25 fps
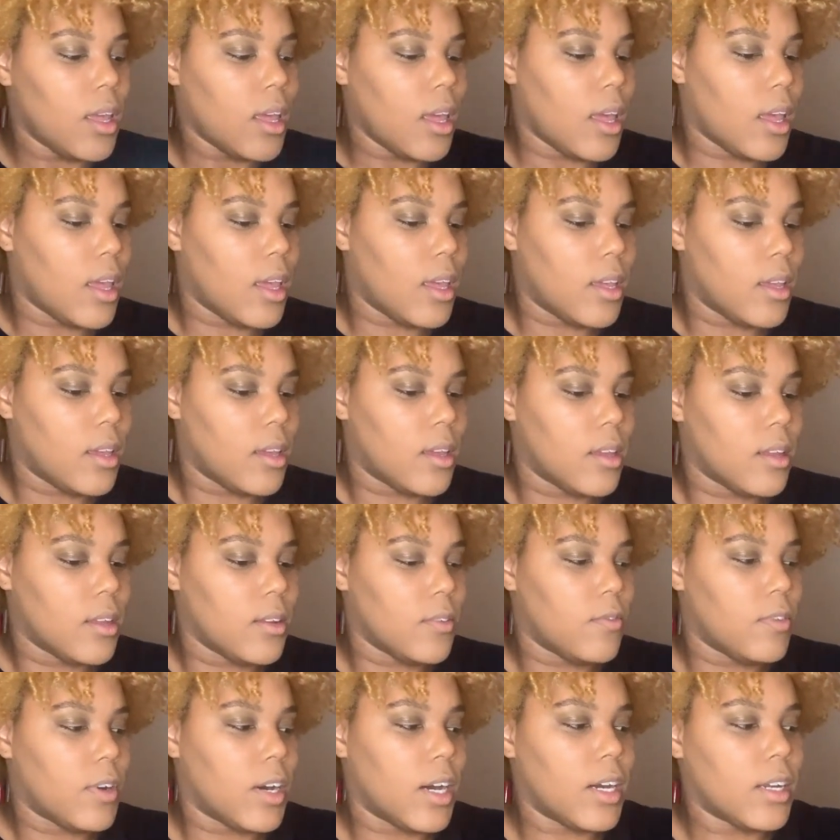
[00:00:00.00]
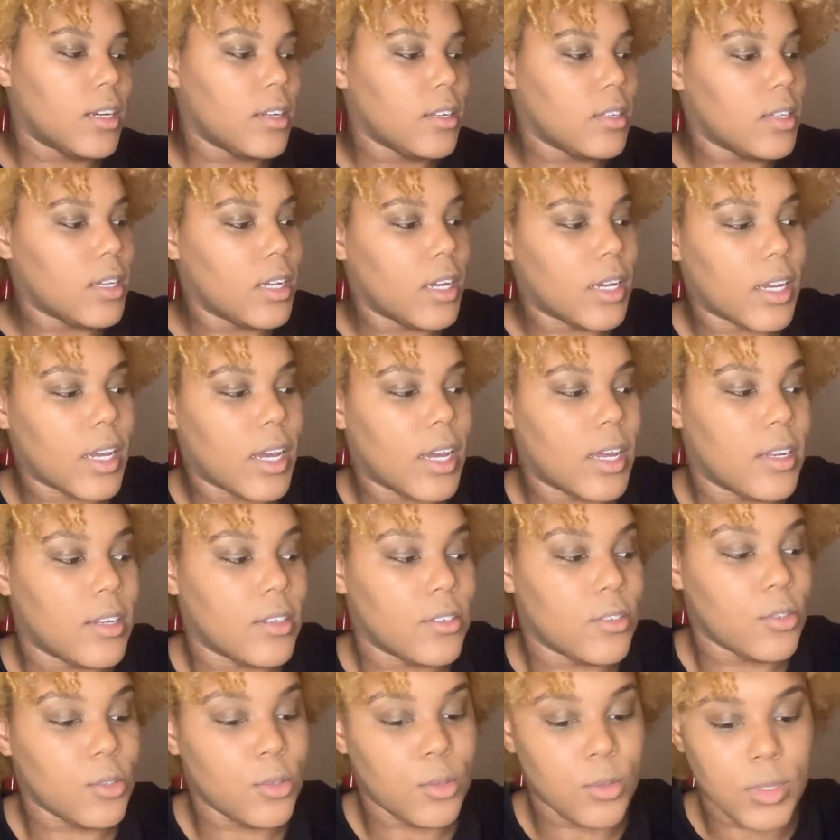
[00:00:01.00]
and finally I got
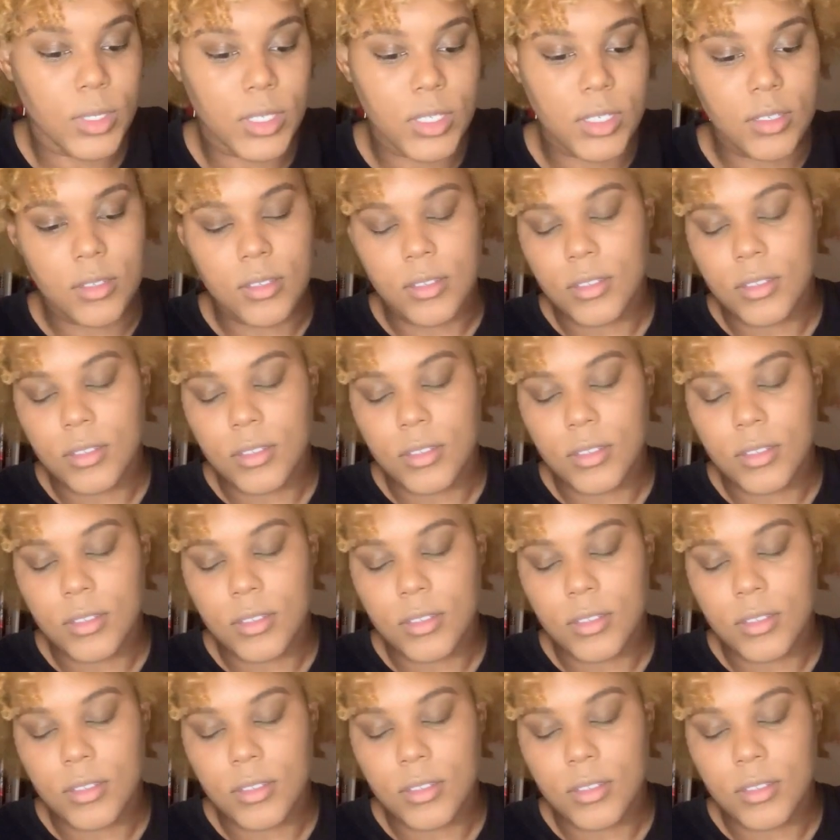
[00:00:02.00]
into it.